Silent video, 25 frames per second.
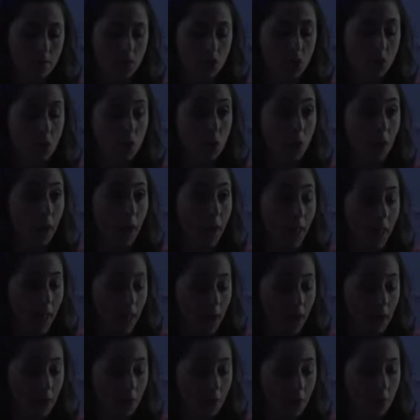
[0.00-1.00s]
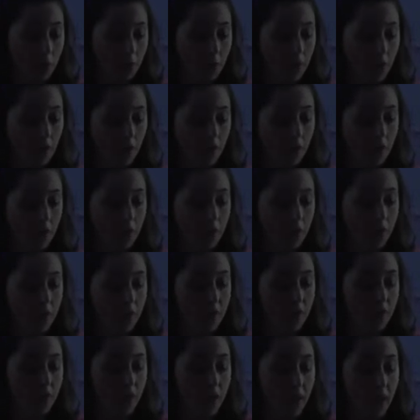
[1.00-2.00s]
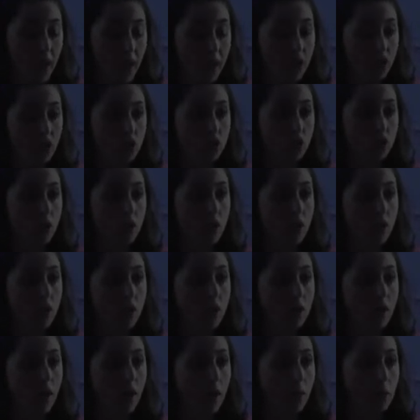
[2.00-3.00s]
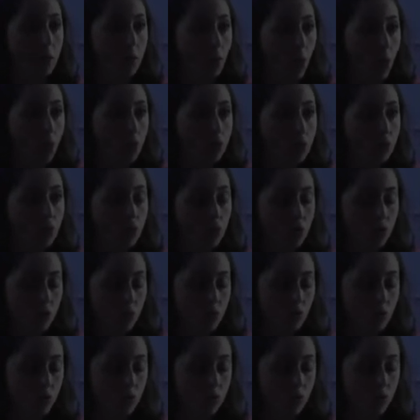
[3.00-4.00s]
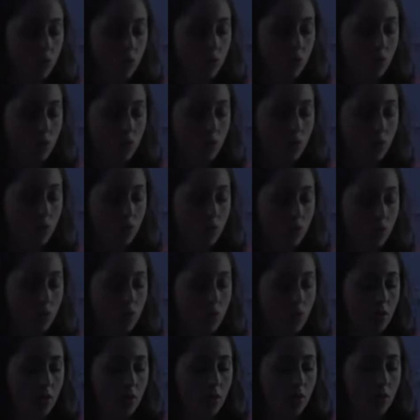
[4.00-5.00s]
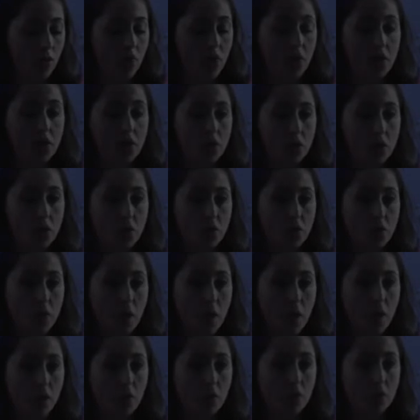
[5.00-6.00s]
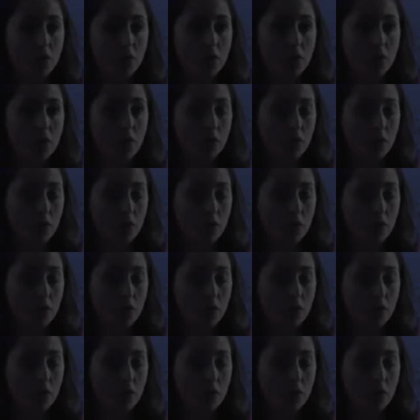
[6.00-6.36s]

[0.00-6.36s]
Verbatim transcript: to name the actual emotion that you felt.